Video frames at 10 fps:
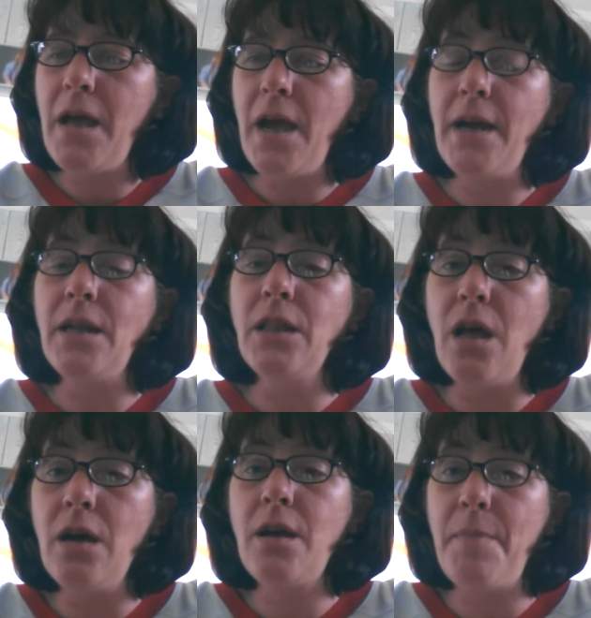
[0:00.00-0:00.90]
had a
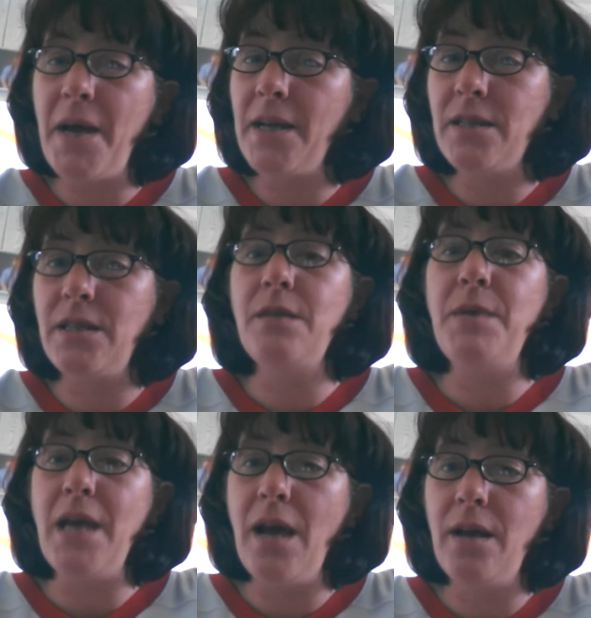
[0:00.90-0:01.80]
lung capacity
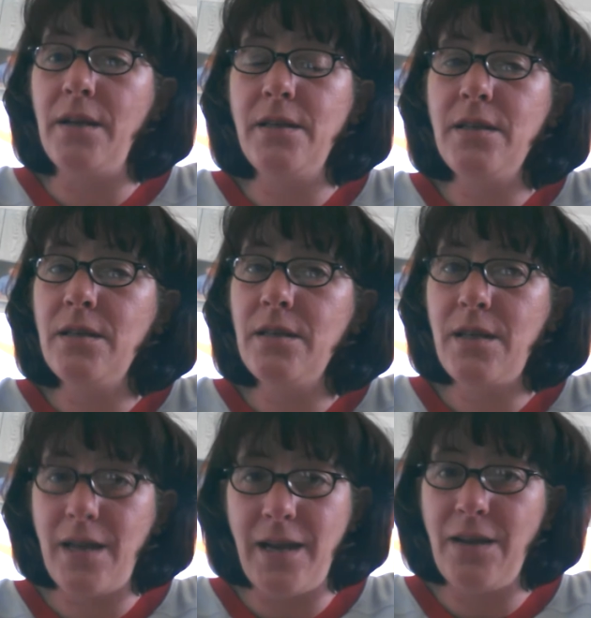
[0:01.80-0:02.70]
beyond
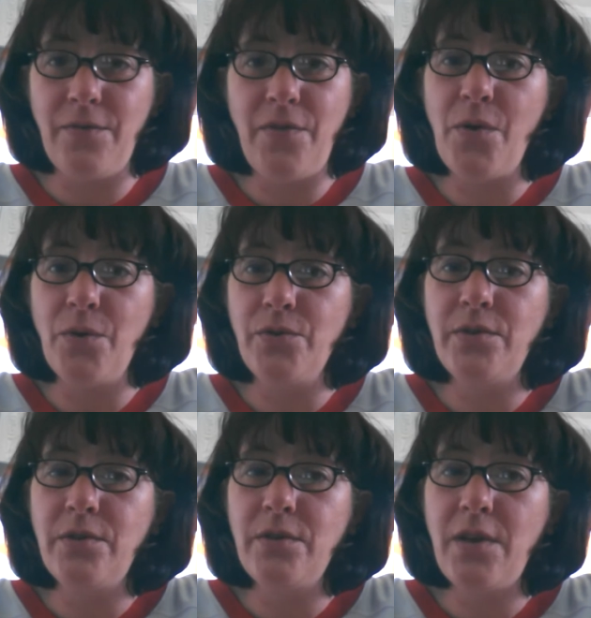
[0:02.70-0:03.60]
any of
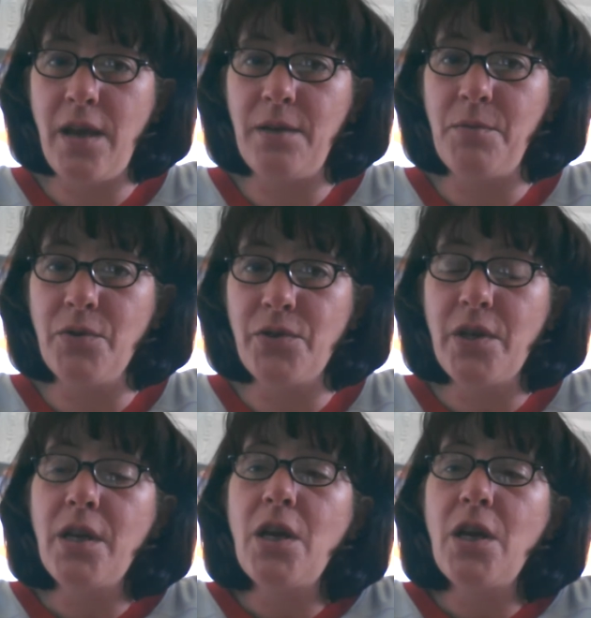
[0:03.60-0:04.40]
those animals.